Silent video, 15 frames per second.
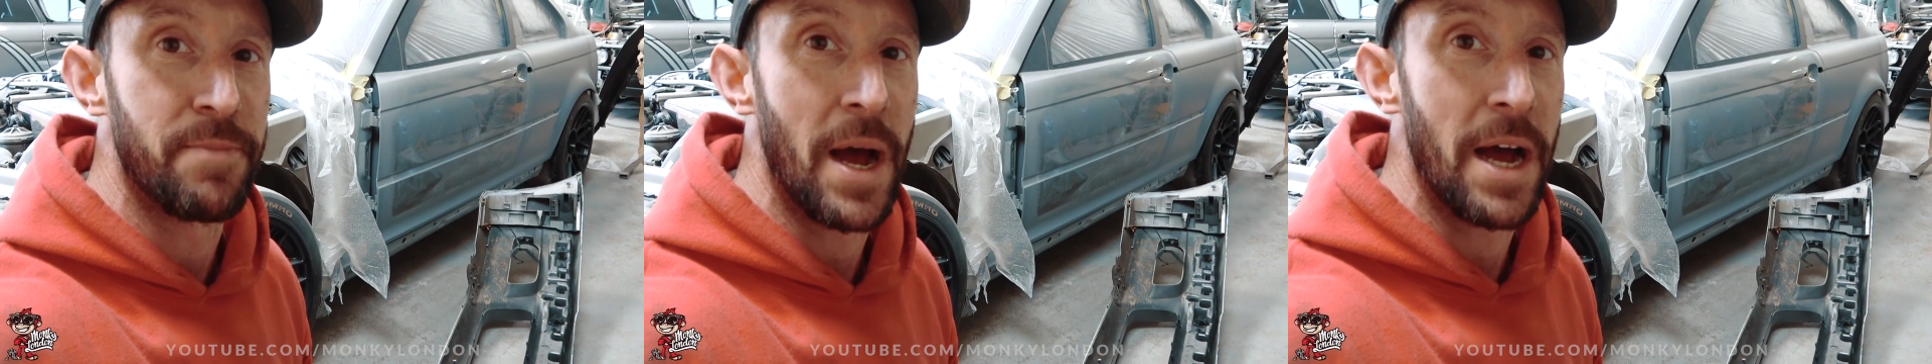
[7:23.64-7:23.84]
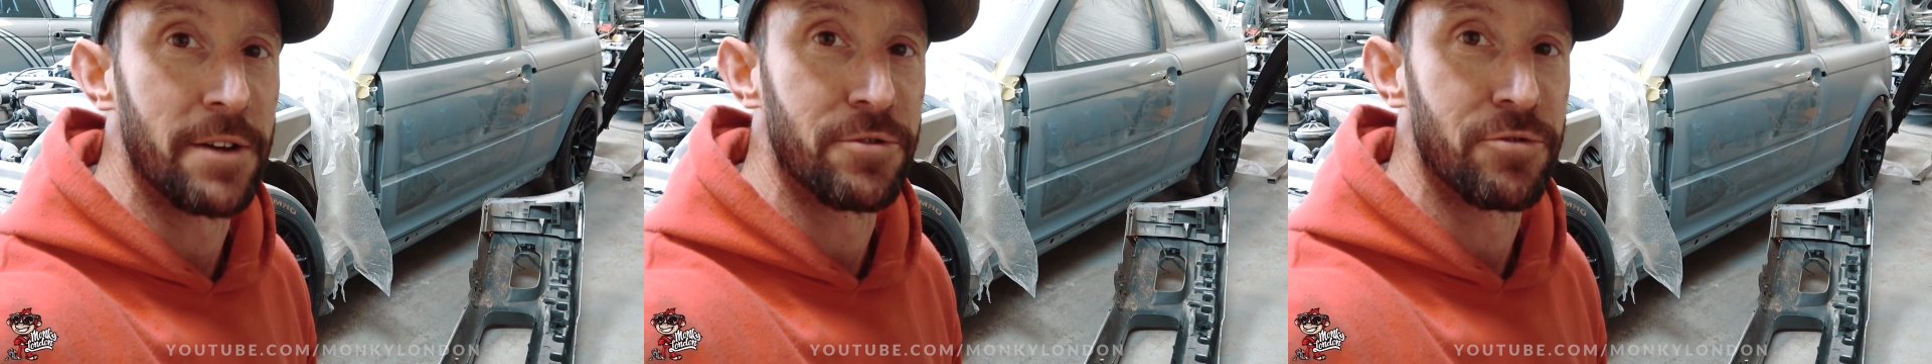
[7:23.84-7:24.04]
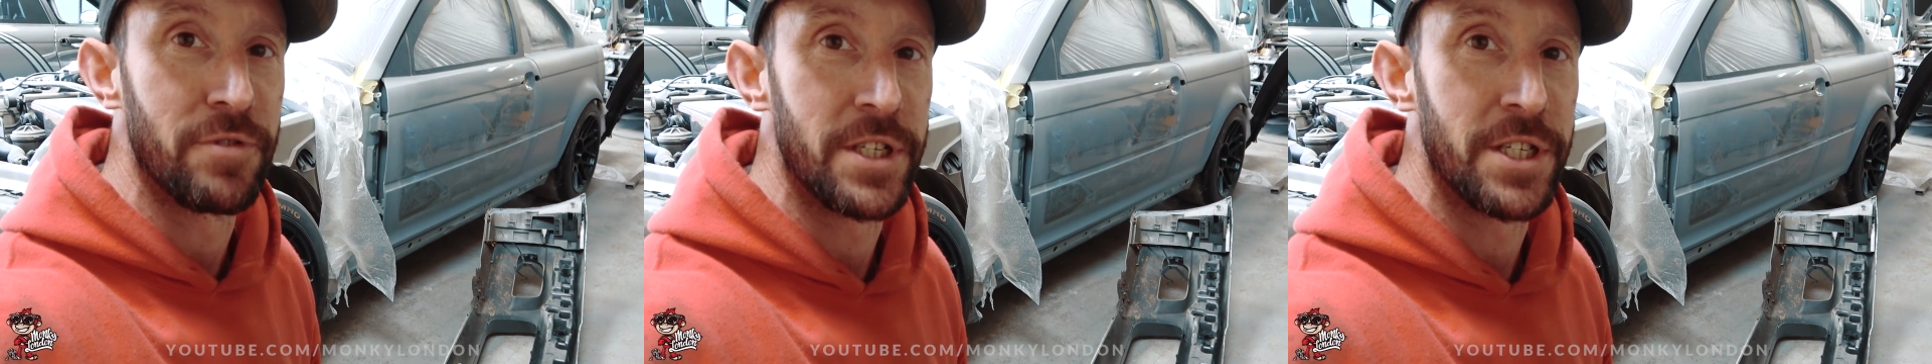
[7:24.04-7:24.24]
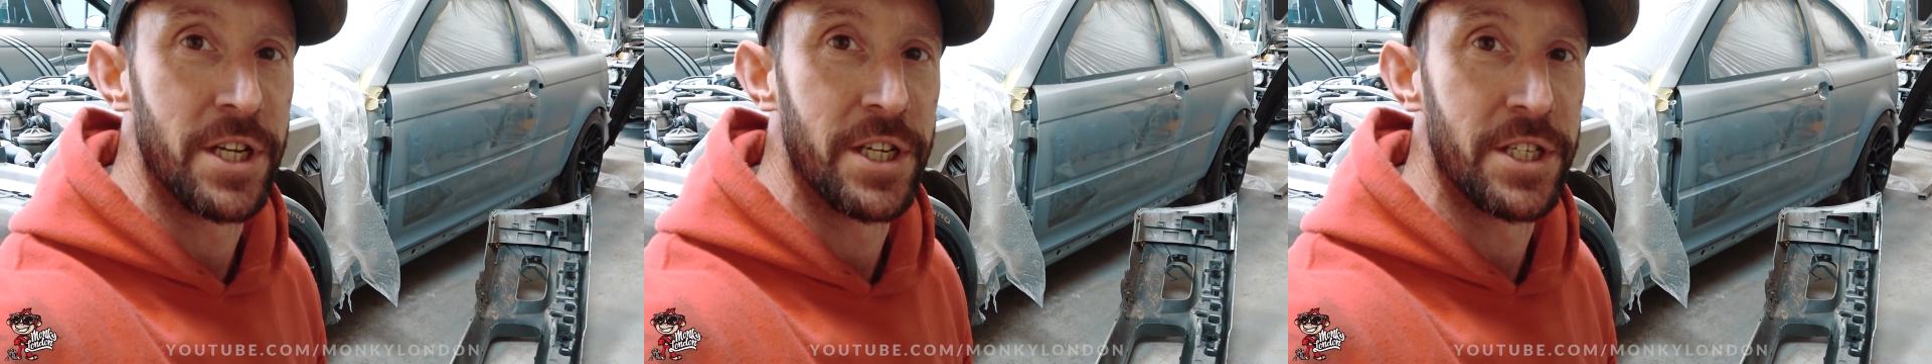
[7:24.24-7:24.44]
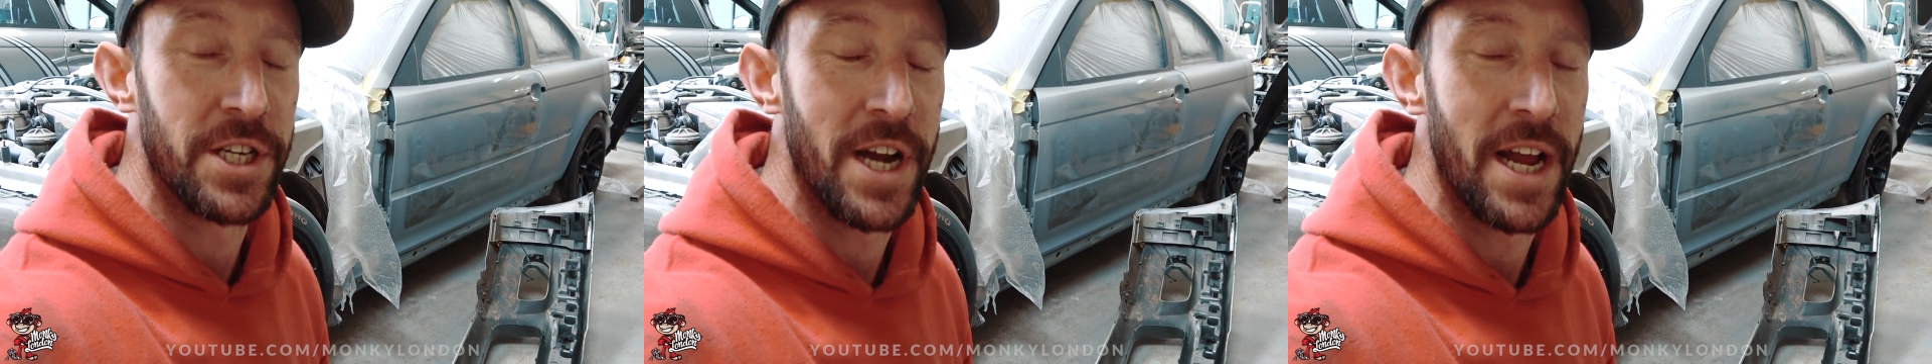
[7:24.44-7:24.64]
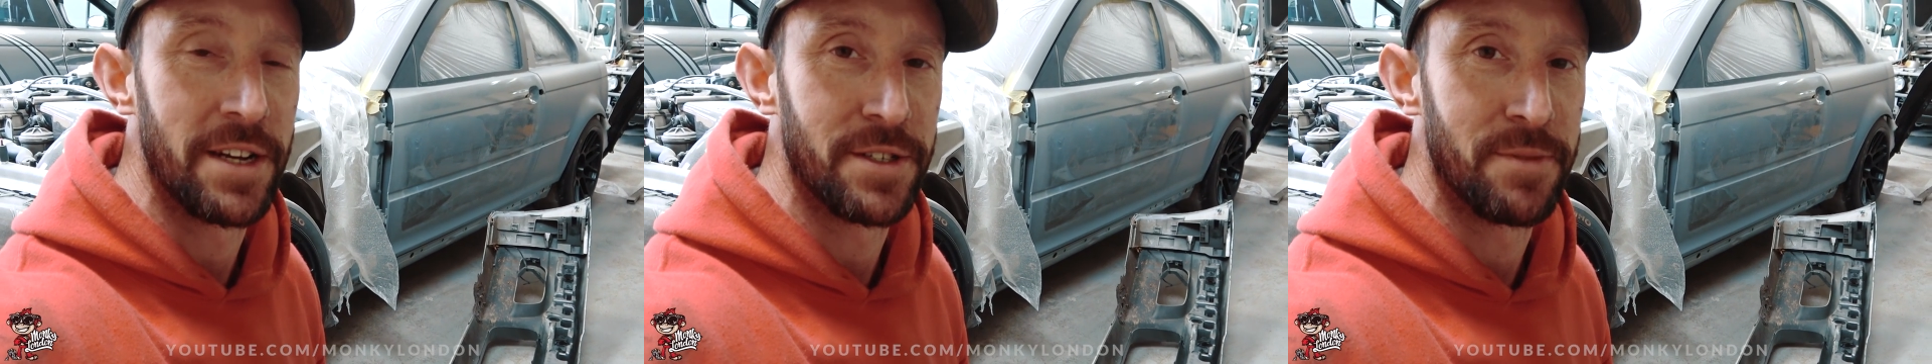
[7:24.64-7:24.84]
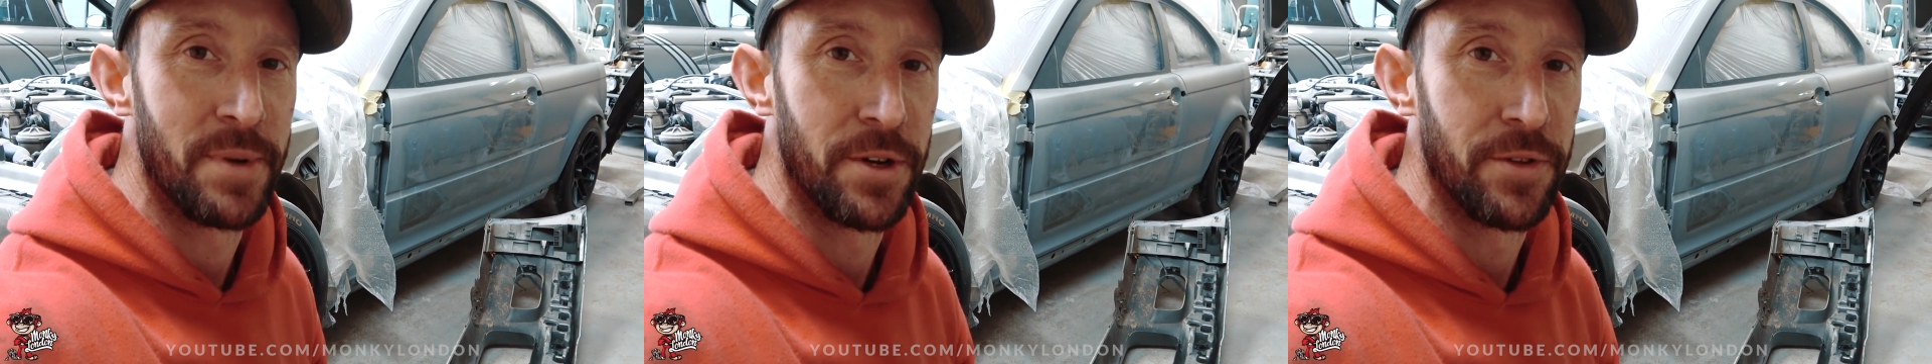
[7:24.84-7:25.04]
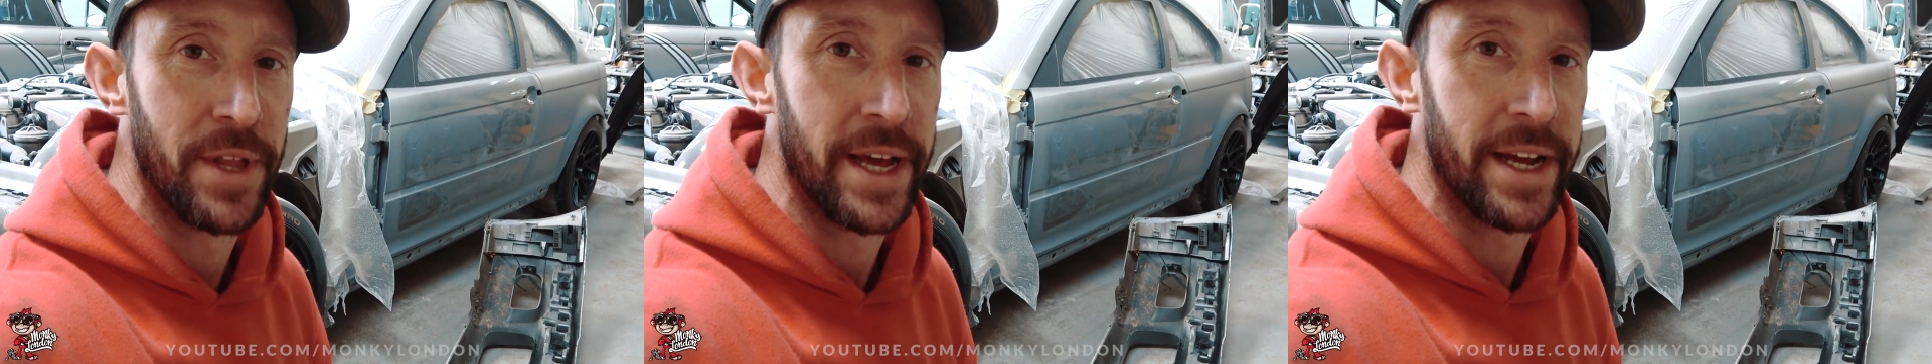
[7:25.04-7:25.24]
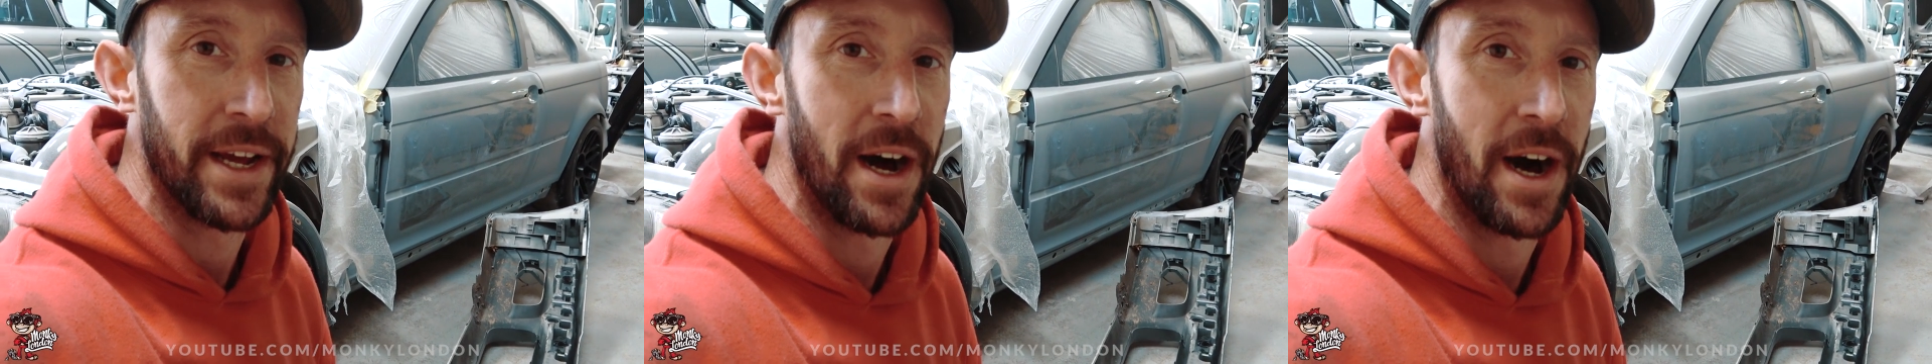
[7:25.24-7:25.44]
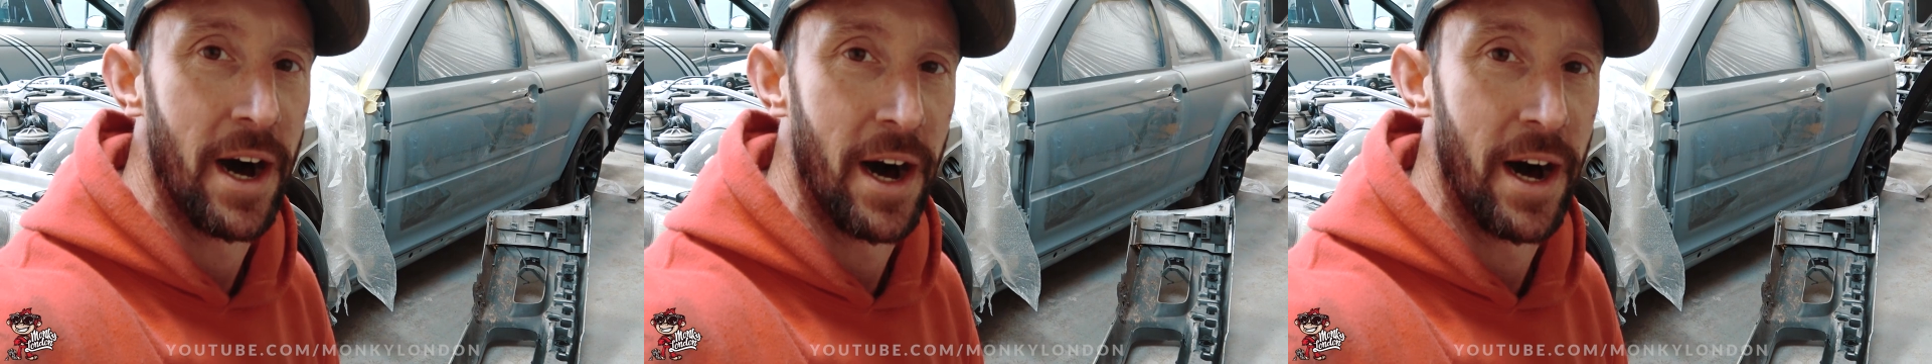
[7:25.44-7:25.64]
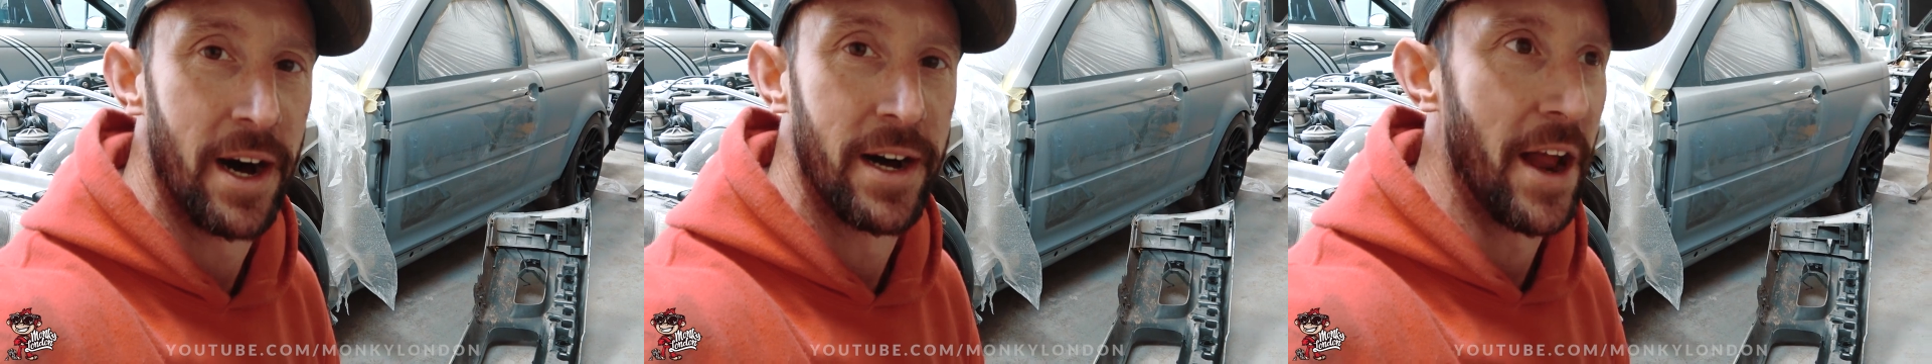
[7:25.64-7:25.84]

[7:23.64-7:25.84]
of pounds researching how to build their car,